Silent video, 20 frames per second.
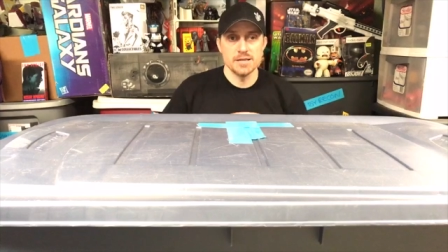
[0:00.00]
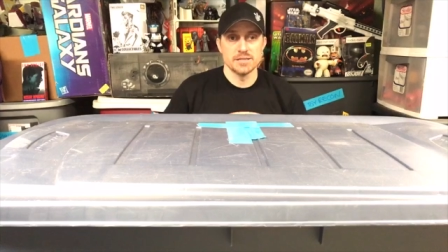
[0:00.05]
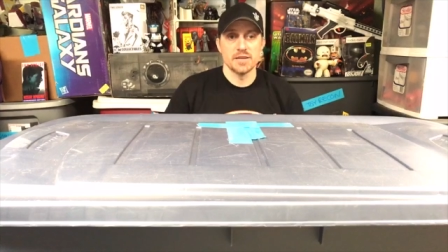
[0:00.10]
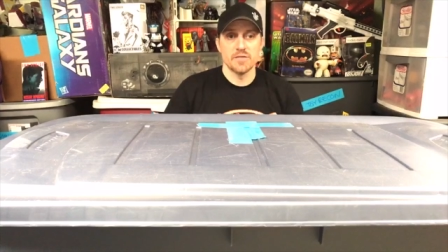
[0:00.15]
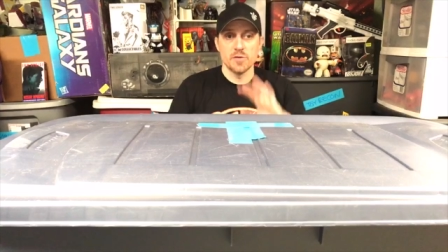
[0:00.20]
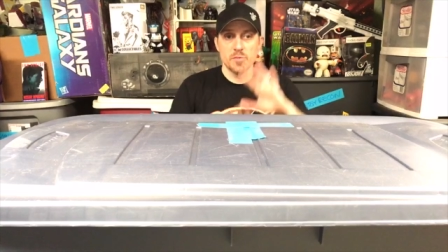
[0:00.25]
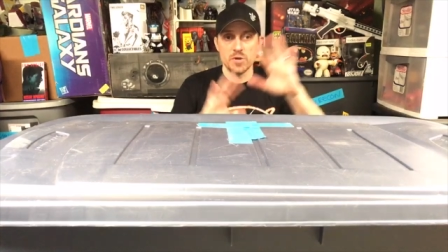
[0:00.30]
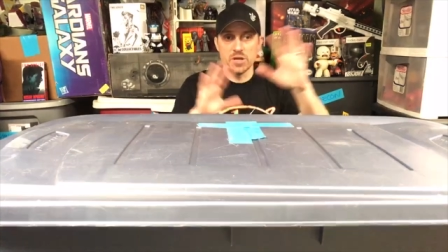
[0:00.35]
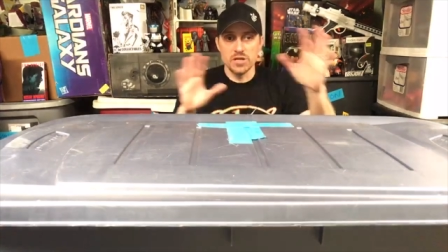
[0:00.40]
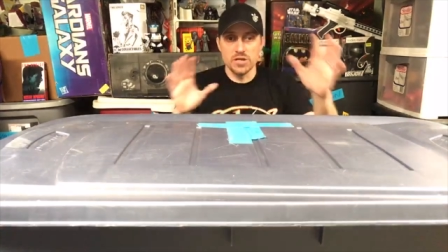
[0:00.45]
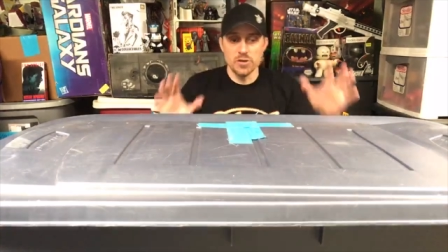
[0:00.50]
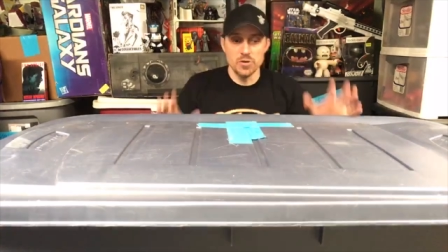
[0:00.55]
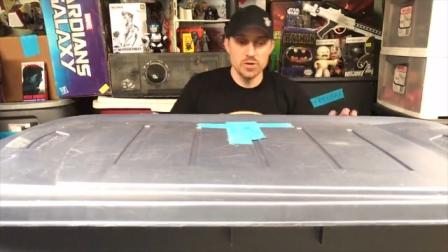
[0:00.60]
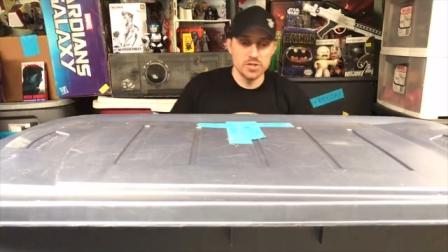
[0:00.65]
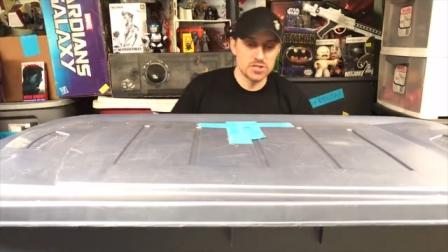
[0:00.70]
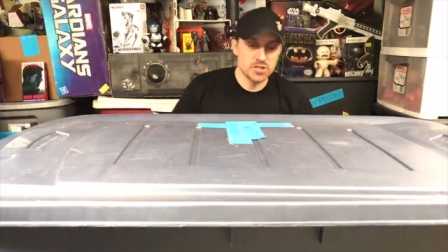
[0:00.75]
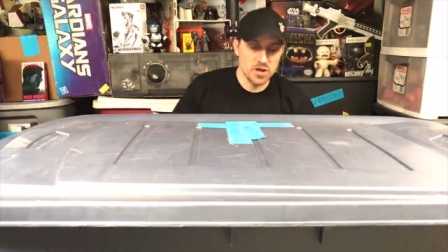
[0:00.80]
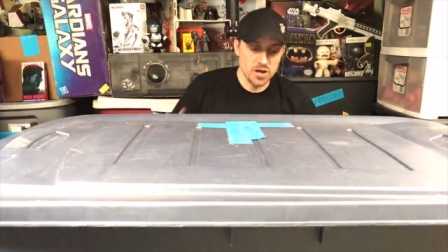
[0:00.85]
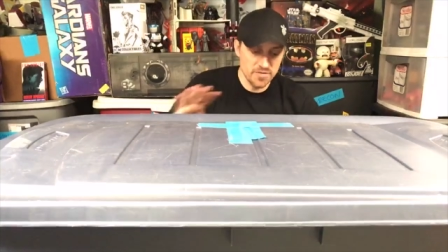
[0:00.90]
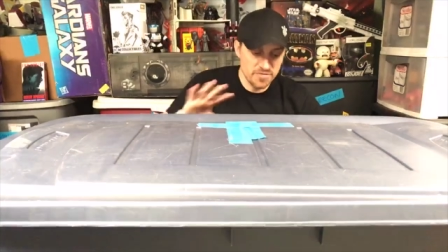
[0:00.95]
everybody doing?
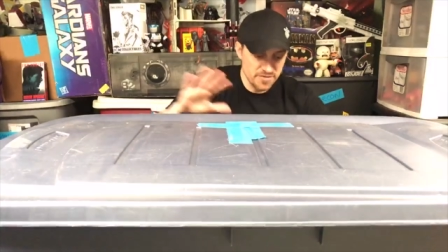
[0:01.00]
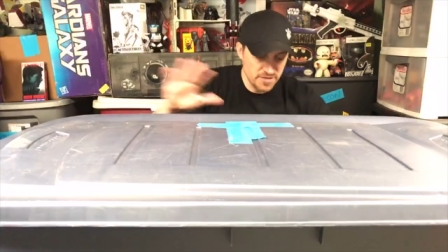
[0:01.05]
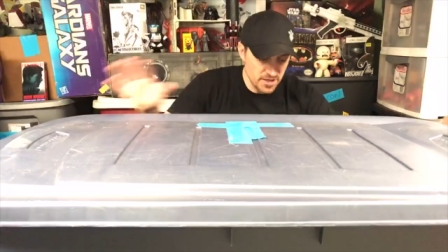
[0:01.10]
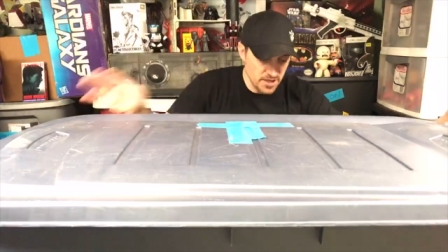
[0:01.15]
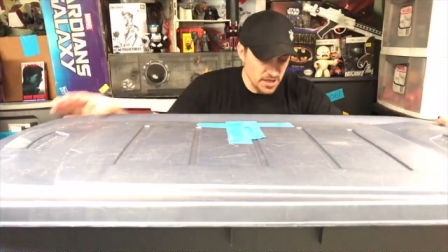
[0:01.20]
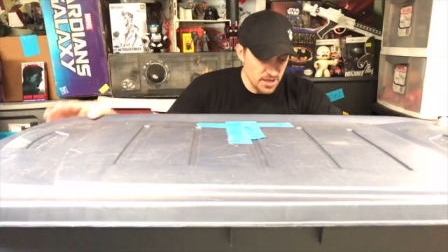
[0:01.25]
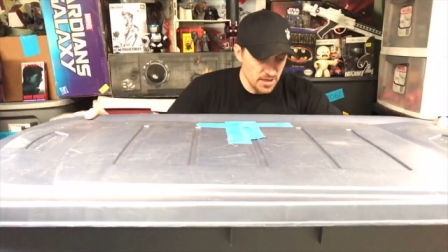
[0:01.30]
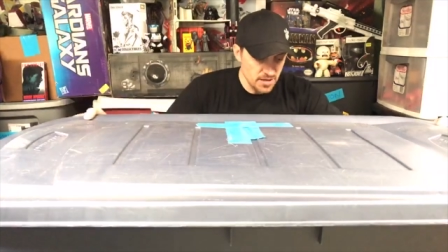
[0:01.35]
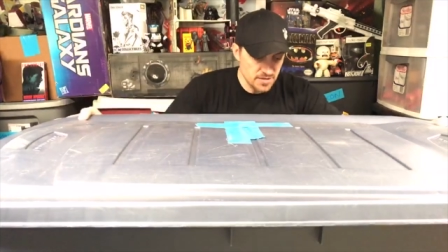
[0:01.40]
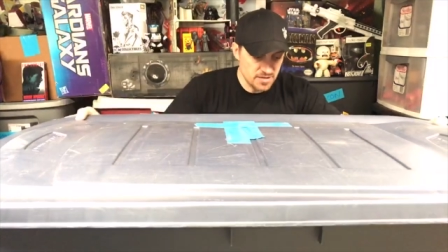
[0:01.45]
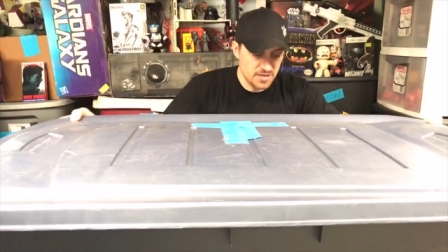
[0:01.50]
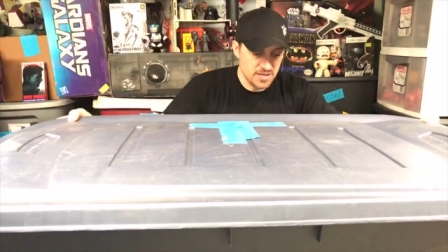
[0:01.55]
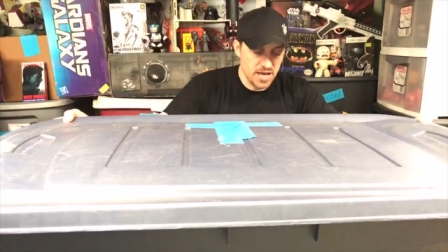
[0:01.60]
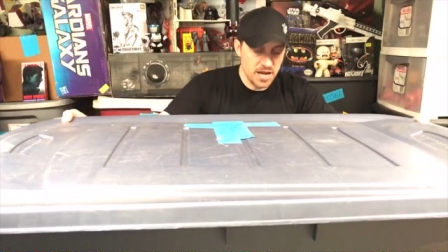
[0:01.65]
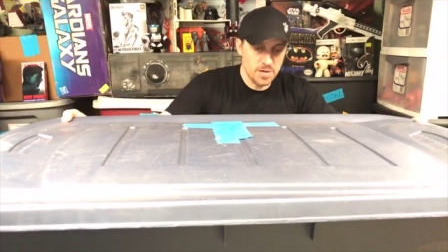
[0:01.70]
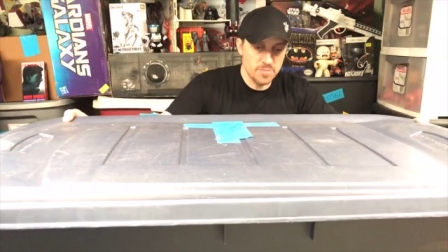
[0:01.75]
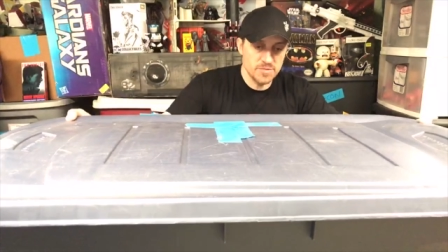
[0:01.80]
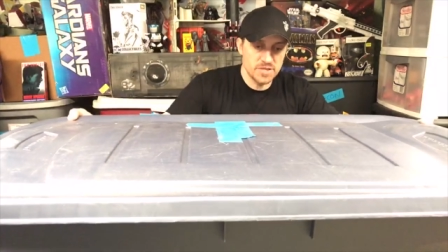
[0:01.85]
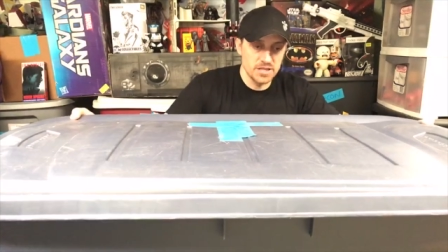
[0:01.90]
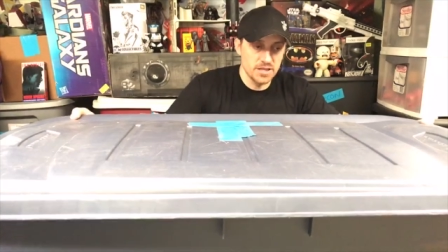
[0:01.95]
Sorry for the
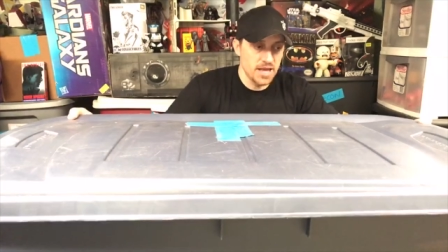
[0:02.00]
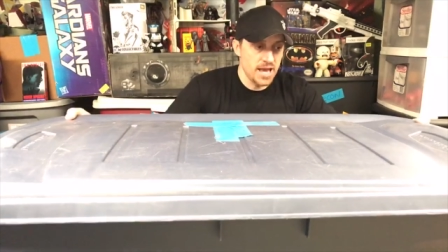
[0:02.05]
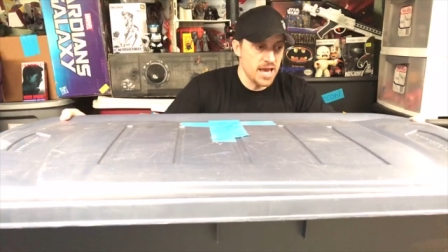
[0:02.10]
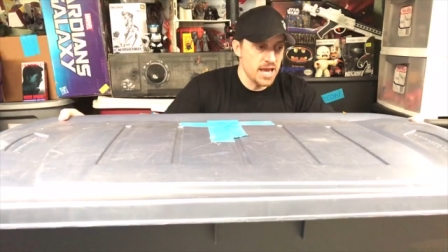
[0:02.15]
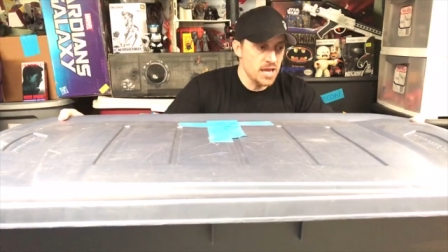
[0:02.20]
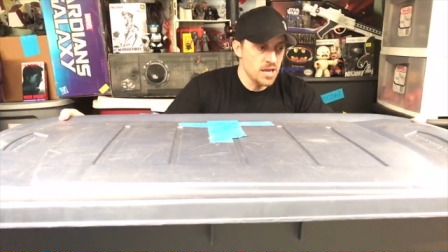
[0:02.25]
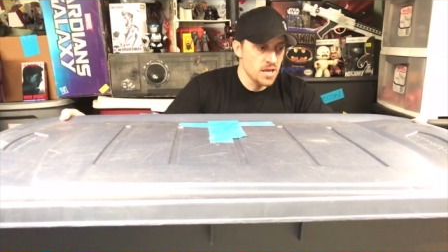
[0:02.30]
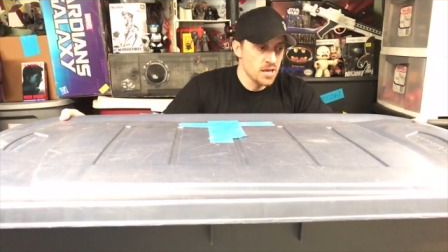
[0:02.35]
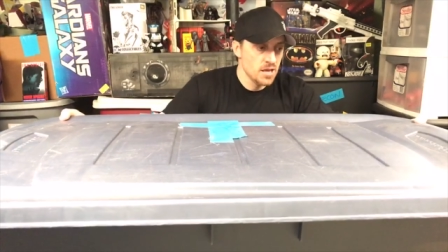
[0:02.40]
setup delay.